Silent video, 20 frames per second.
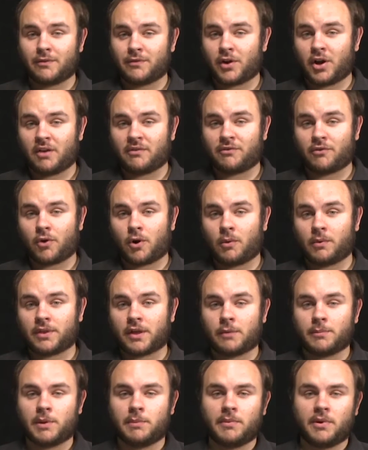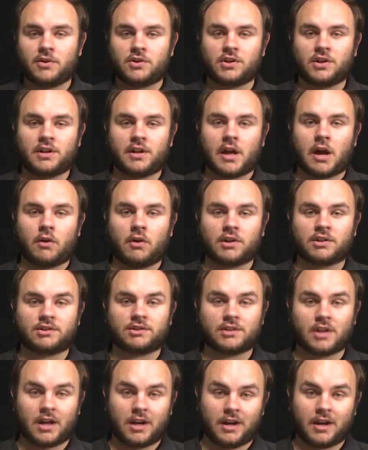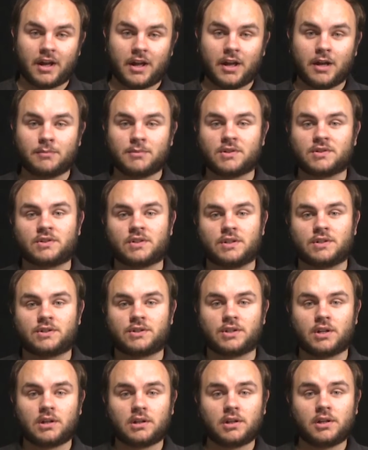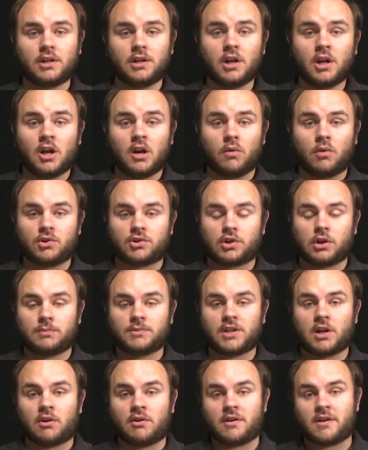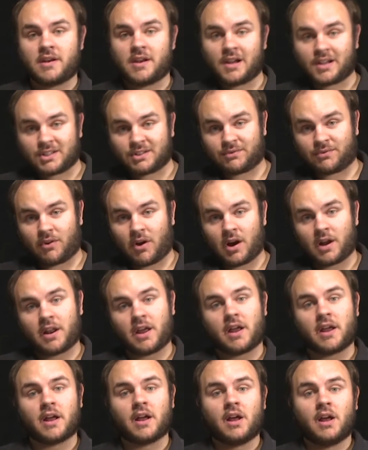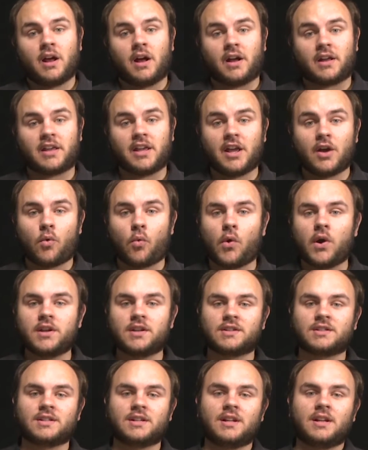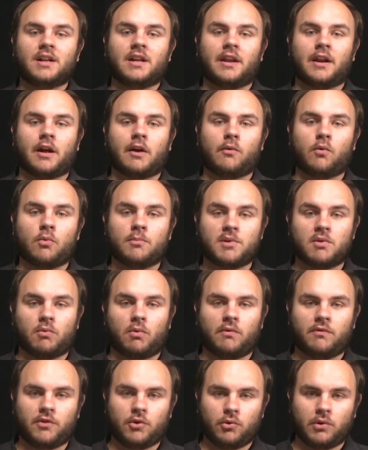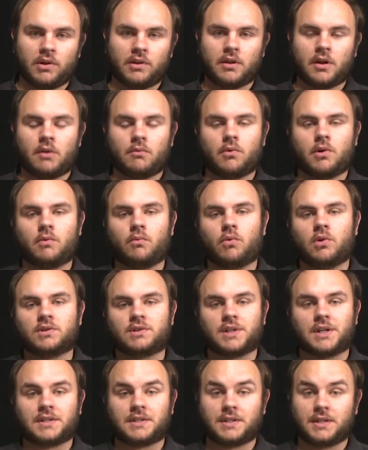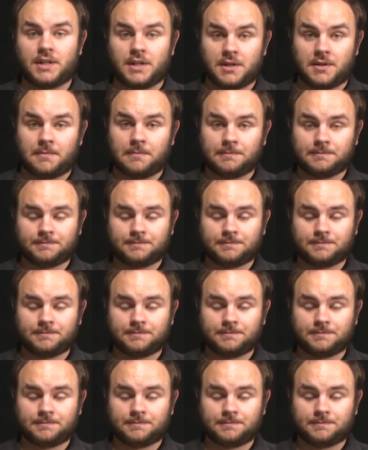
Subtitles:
very far without me mentioning how excited I am to see Sully, which comes out next Friday. I can't wait to see it, and I will be reviewing that one once I see it.